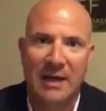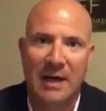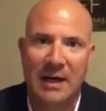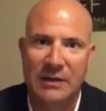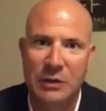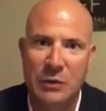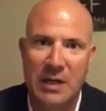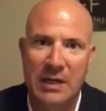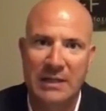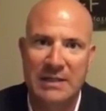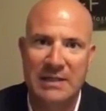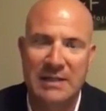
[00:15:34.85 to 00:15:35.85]
on the
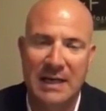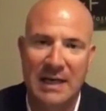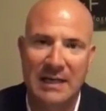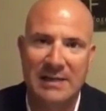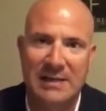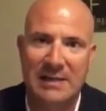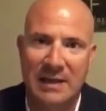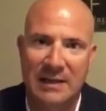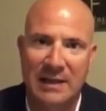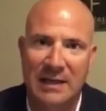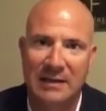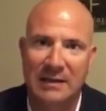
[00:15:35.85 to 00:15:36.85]
United States, and
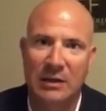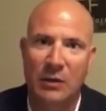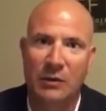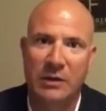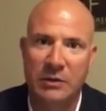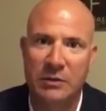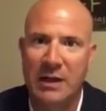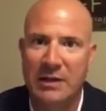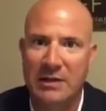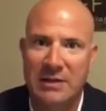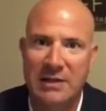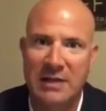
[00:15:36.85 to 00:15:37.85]
that the
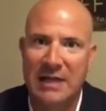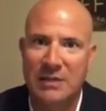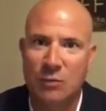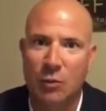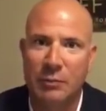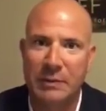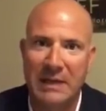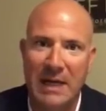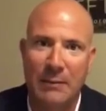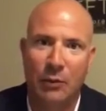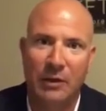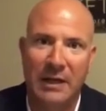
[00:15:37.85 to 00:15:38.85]
United States will be
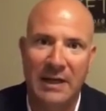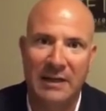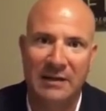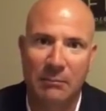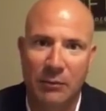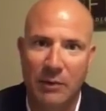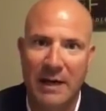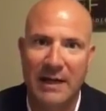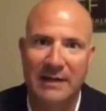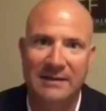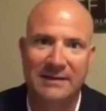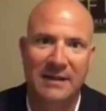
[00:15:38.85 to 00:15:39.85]
able to hit the
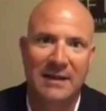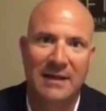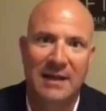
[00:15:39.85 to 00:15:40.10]
brakes